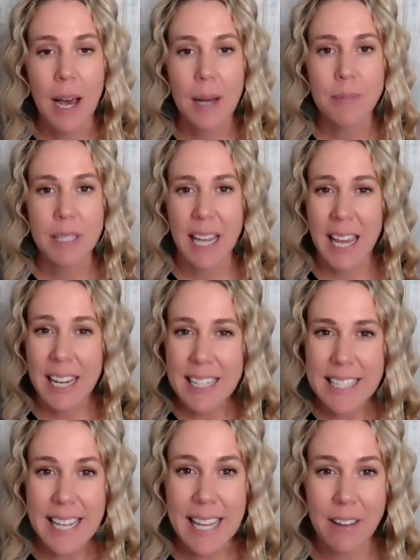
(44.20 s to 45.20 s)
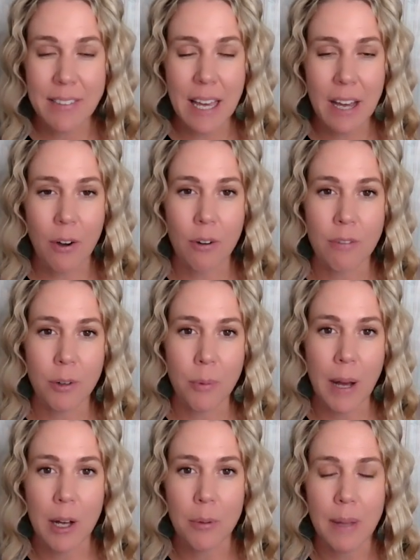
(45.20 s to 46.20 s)
to kind of take out that
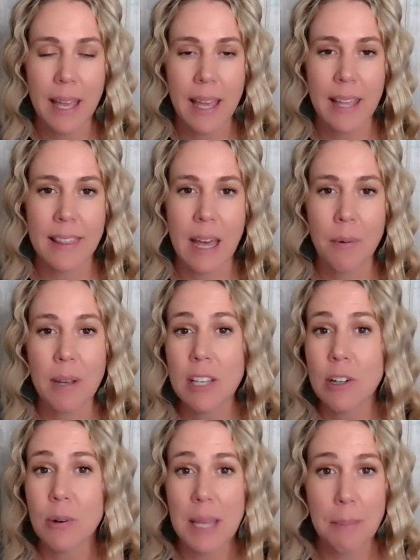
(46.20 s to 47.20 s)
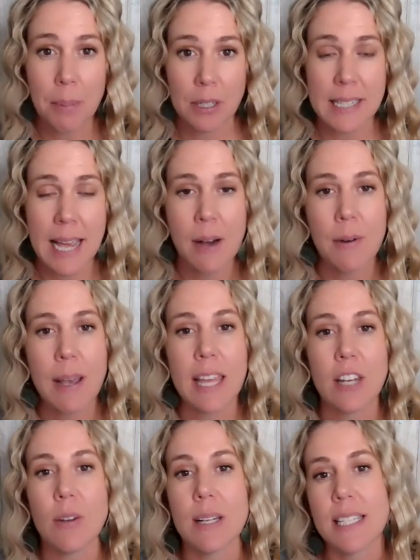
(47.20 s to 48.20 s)
overwhelm, and that way you don't get burnt out
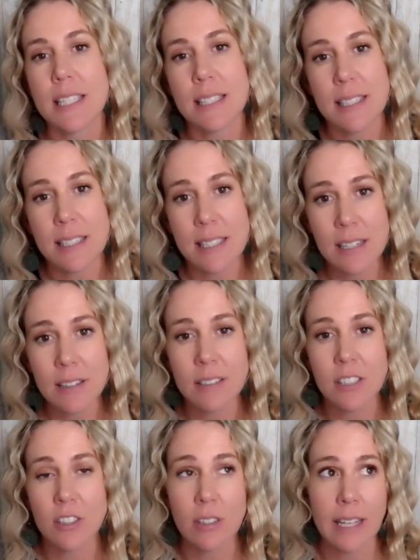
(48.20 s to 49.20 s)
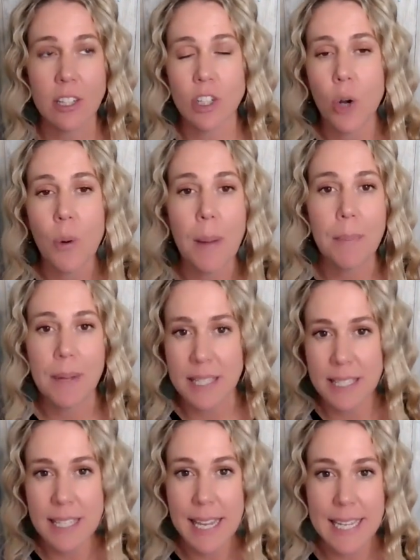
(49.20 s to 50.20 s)
and you can still show up
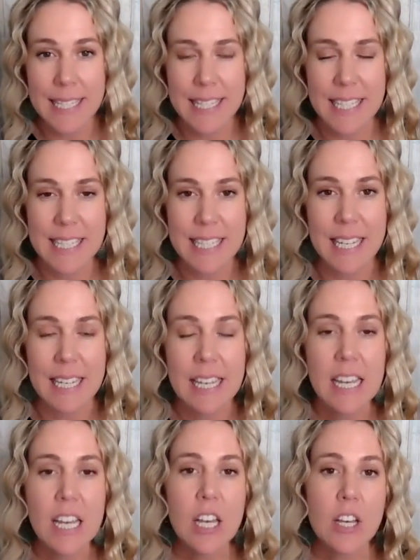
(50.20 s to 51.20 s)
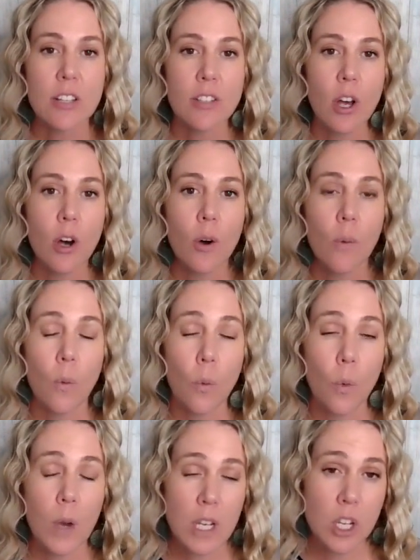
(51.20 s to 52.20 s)
and stay consistent. So
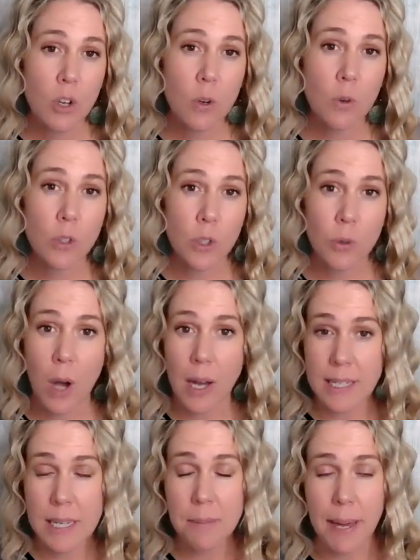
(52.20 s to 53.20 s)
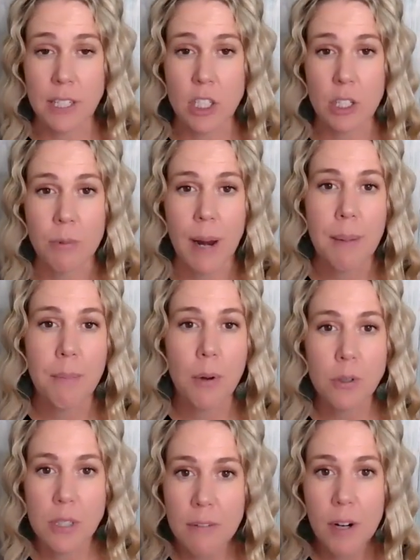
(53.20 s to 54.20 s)
when you do content batching, right,
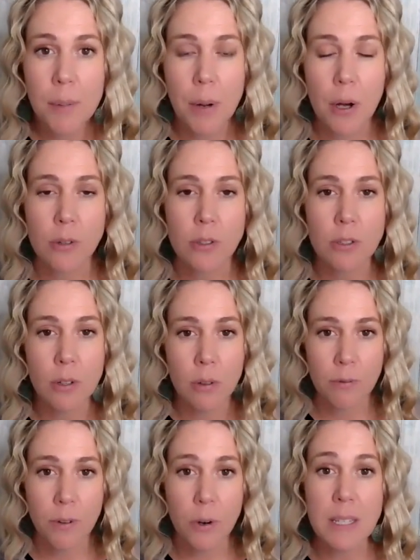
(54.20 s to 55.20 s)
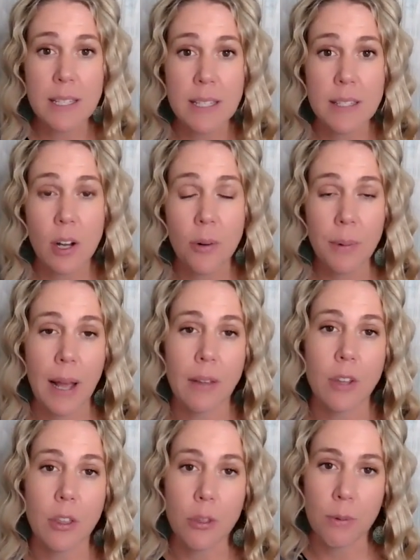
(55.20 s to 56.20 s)
most of our post focuses
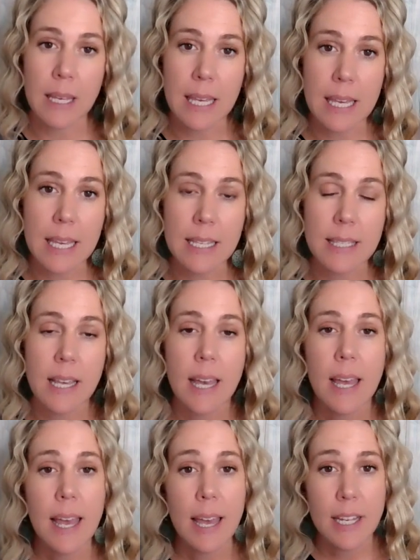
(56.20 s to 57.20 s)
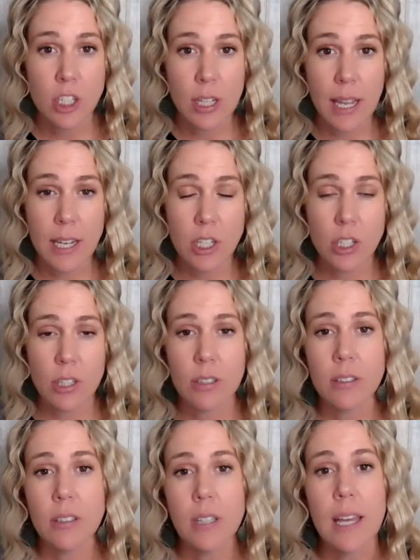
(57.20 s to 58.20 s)
around the three E's:
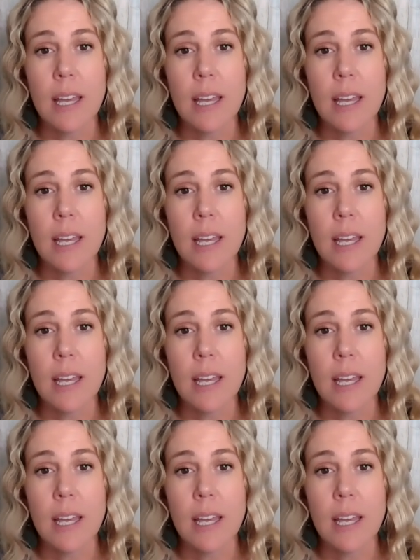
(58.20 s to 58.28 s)
educational,